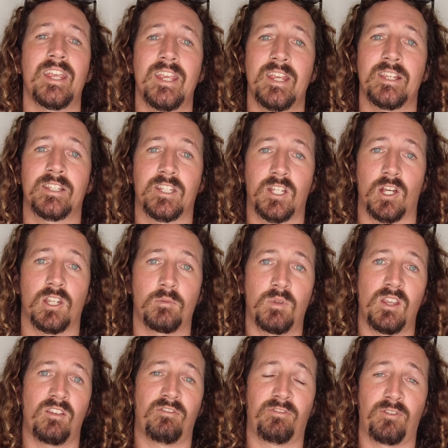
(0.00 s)
is gonna
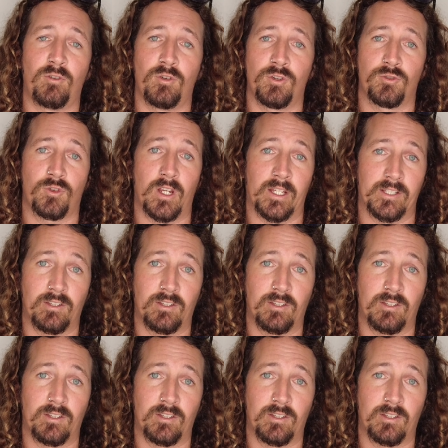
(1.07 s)
be food and drink.